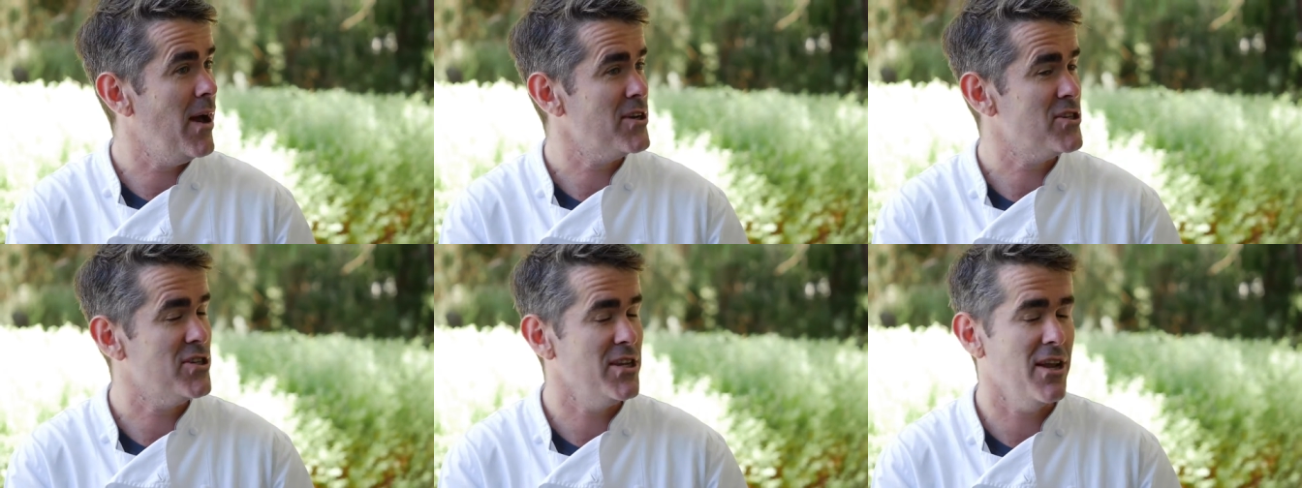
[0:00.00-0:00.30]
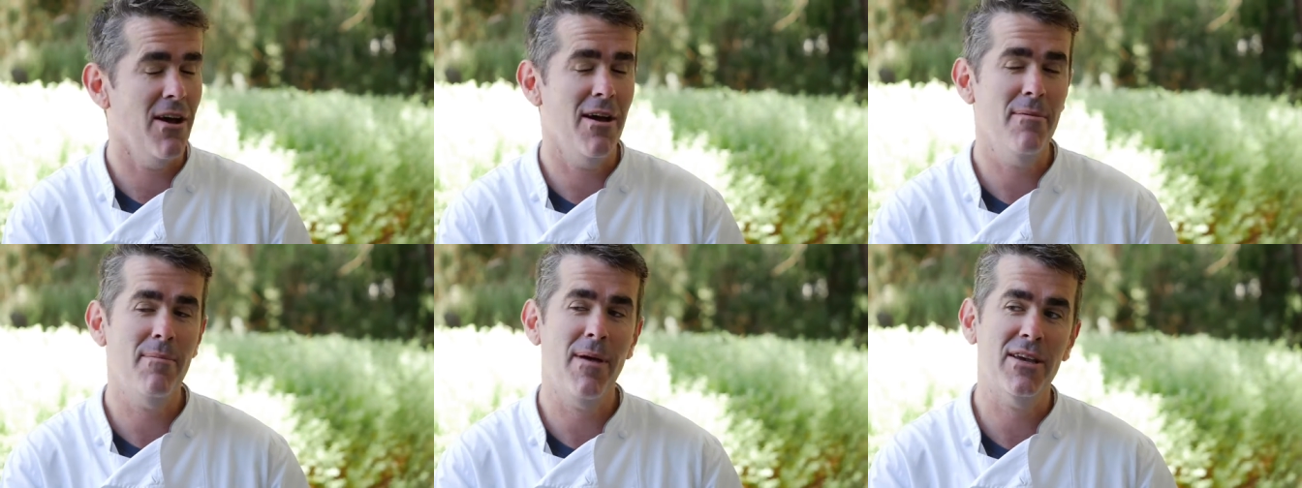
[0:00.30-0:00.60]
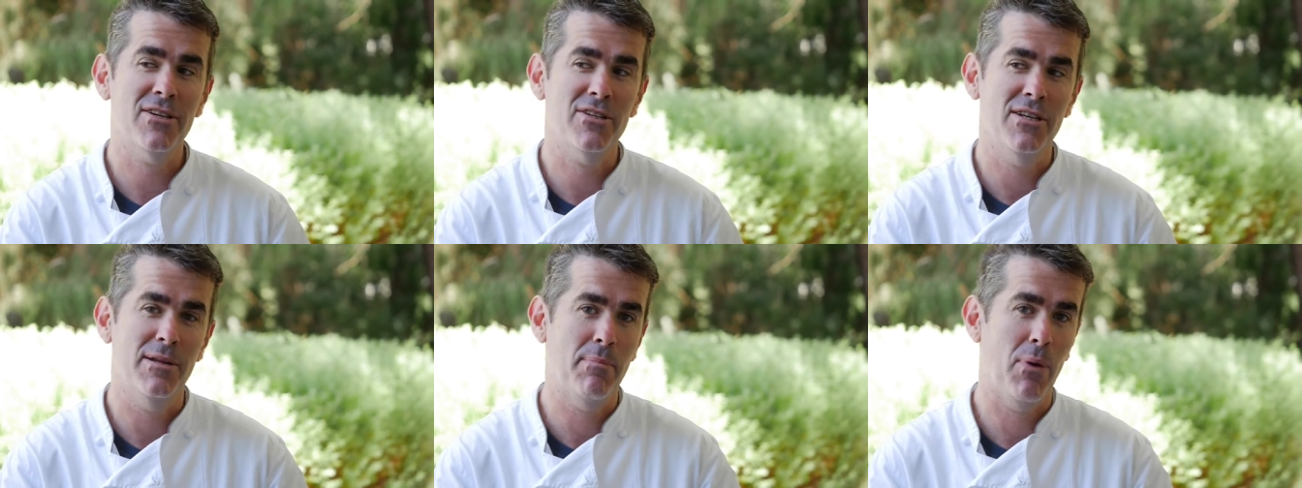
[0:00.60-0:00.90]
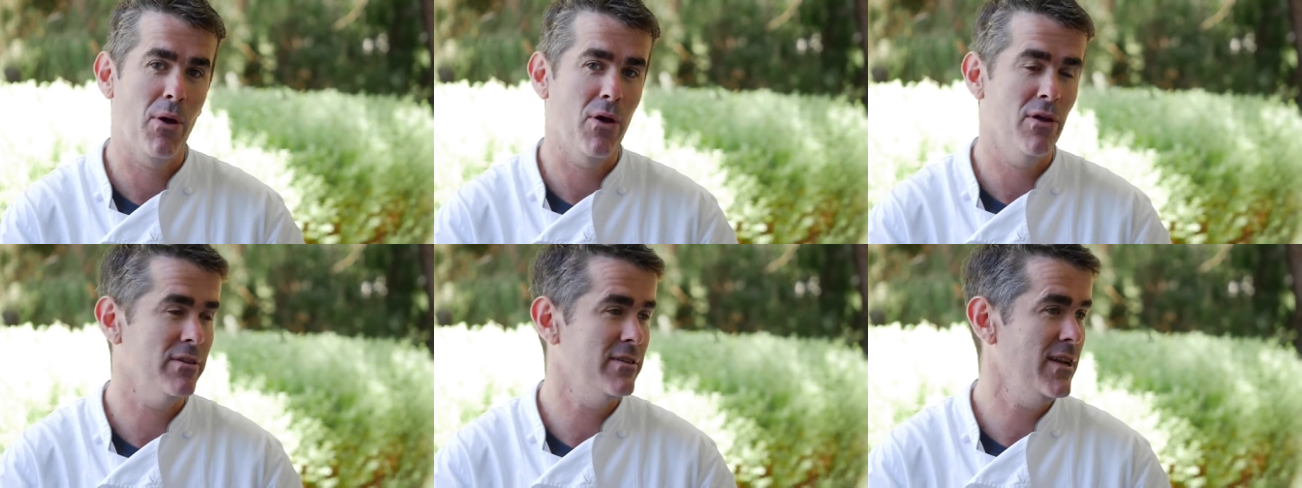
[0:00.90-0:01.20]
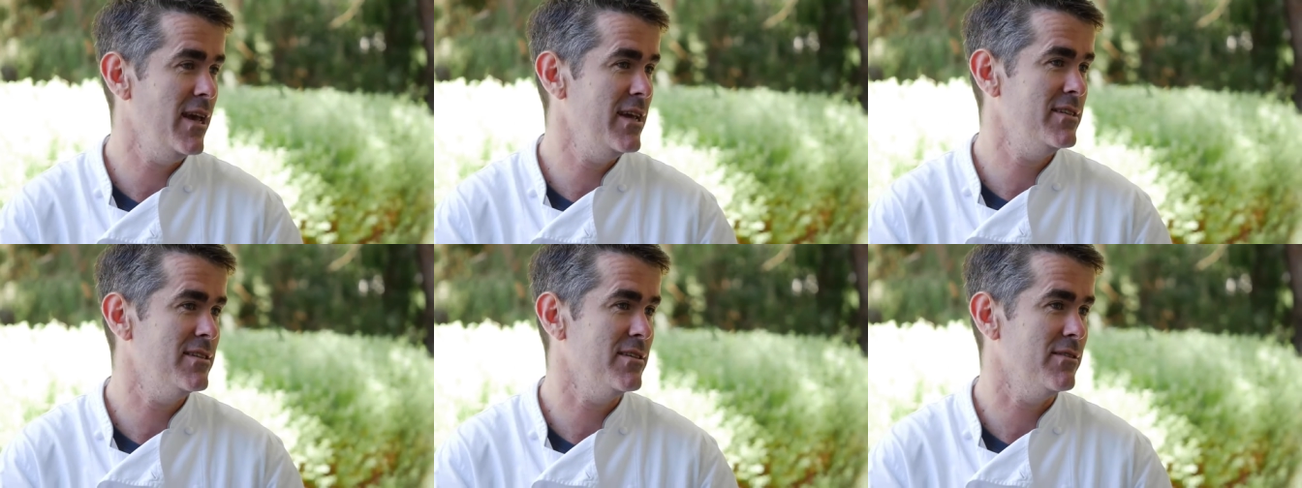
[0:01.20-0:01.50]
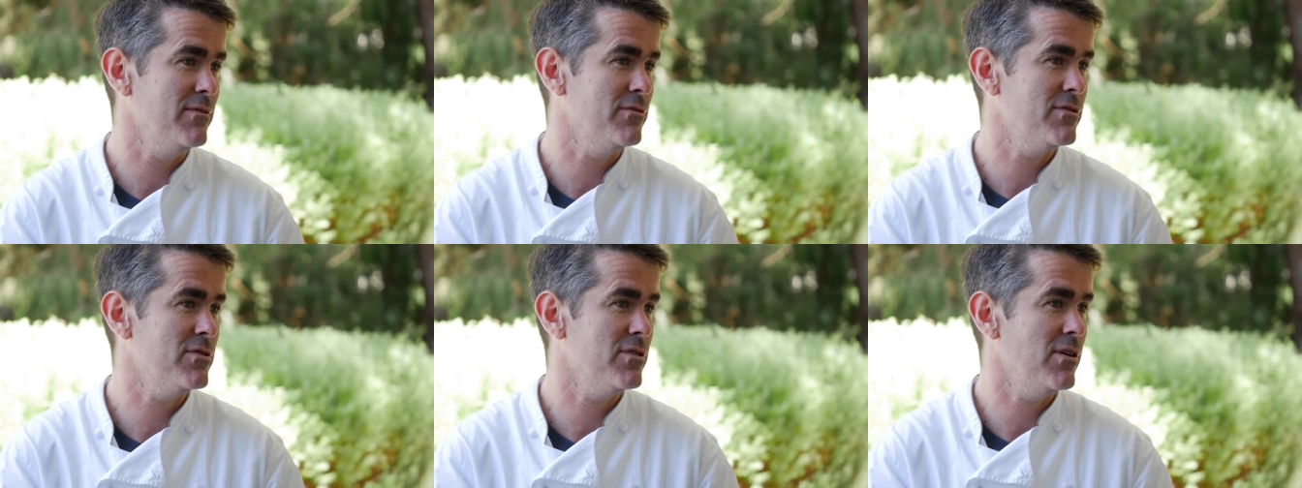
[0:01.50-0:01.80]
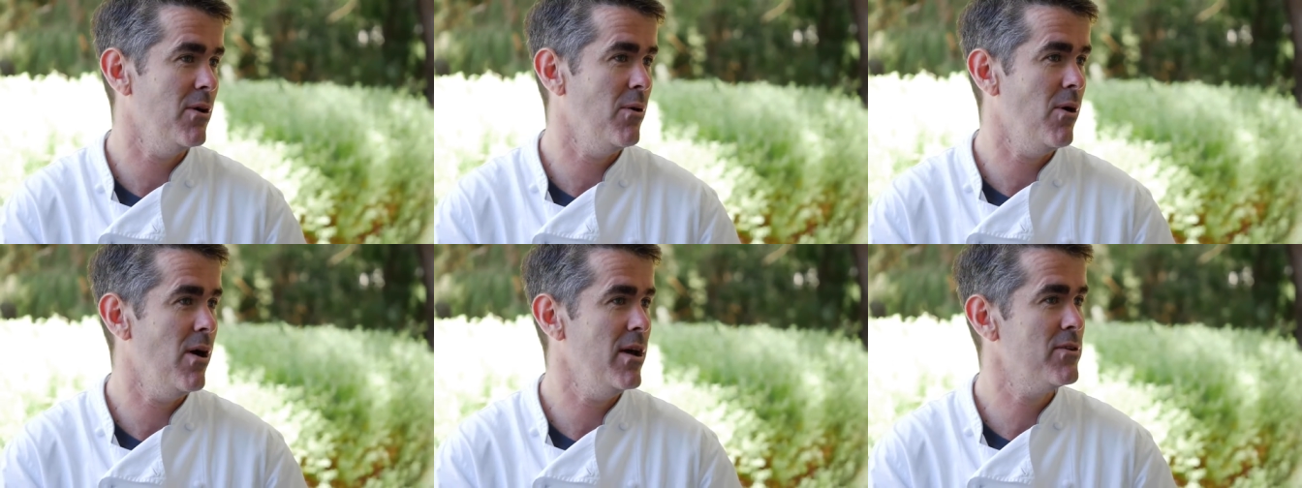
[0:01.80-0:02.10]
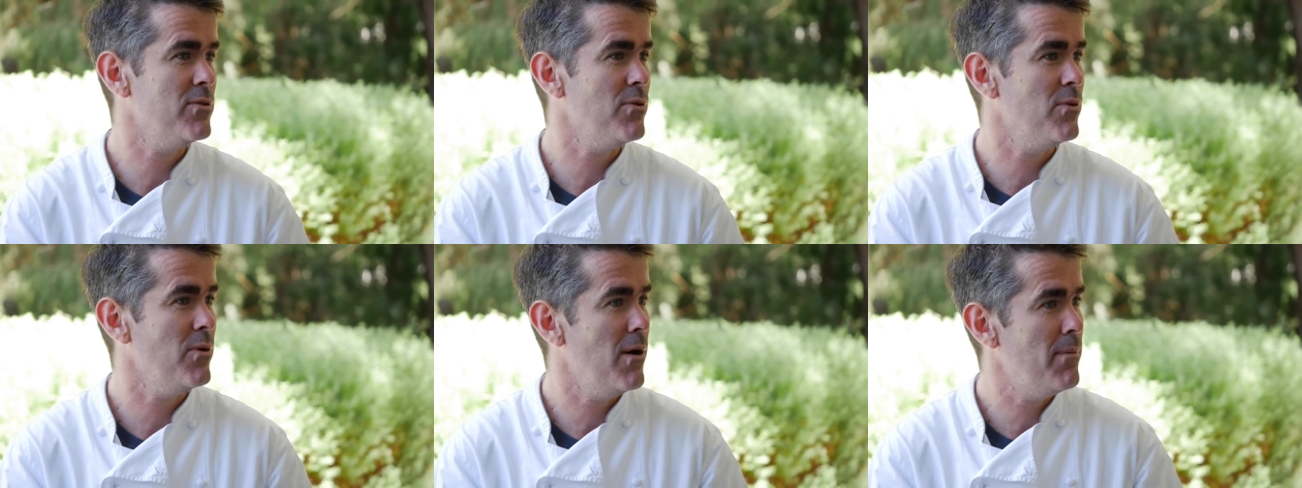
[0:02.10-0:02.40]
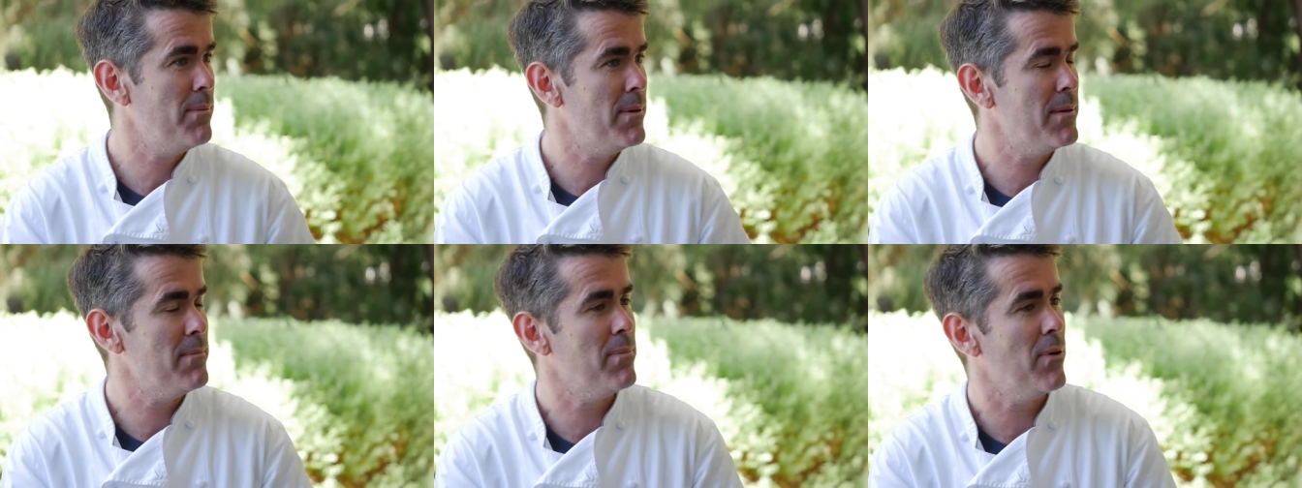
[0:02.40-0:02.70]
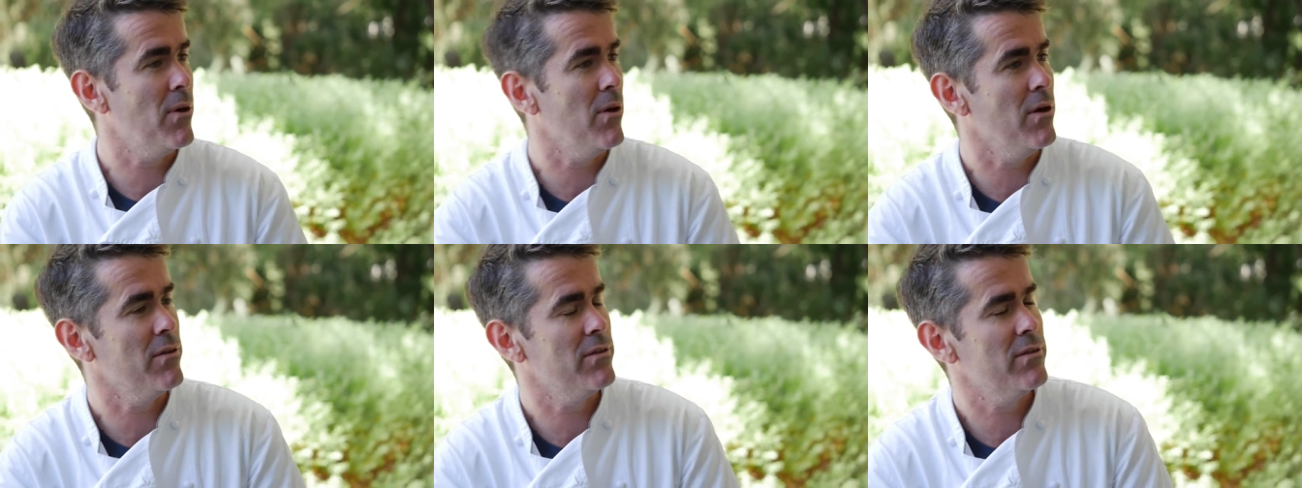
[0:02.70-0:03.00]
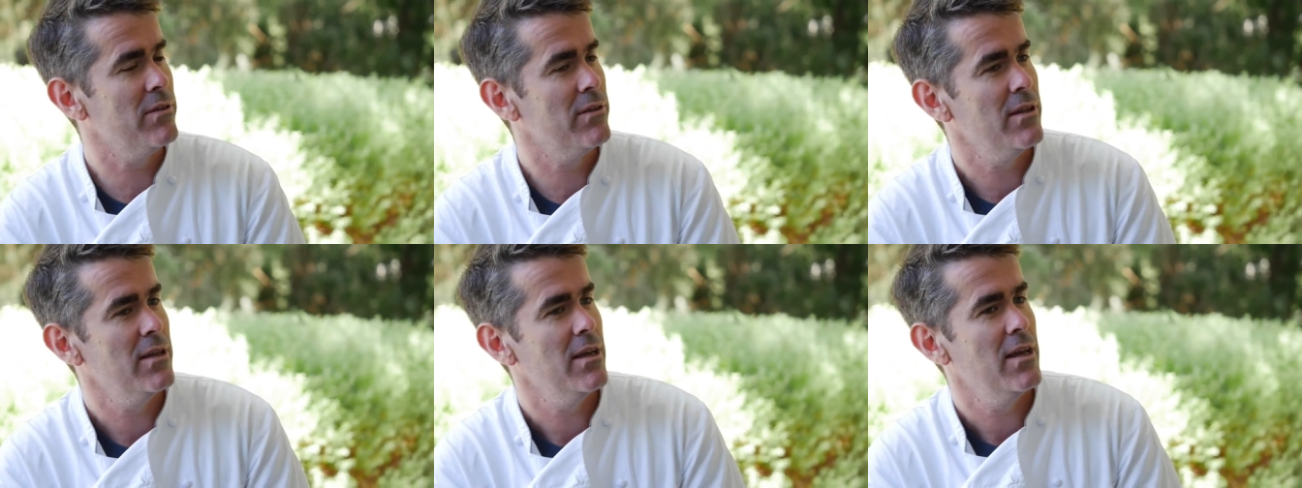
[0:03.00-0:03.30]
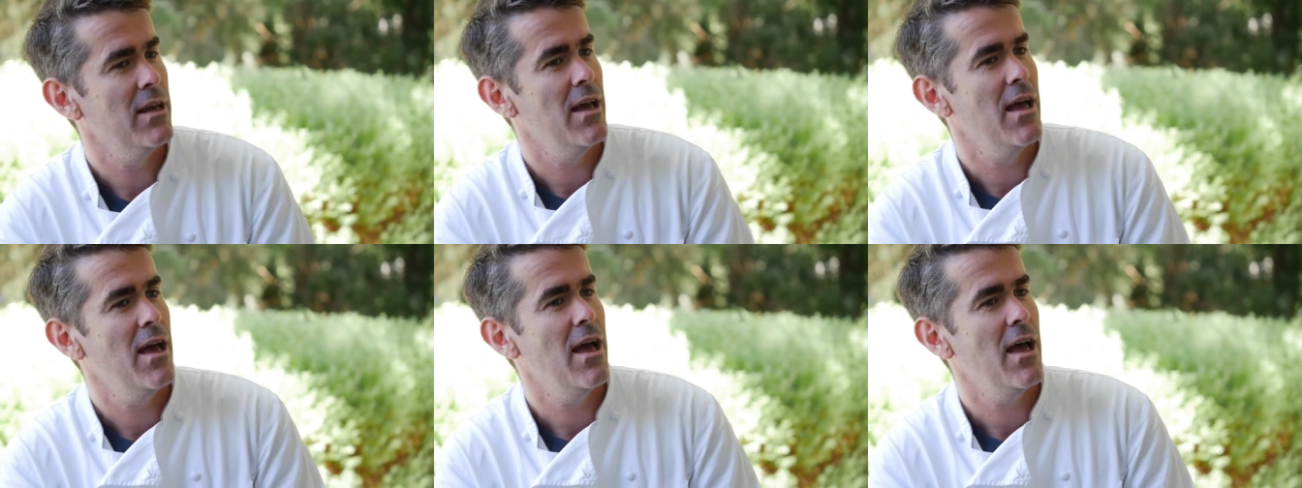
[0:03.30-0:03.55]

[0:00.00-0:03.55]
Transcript: actually, I'm actually Perth native, so I grew up in Perth. Yes.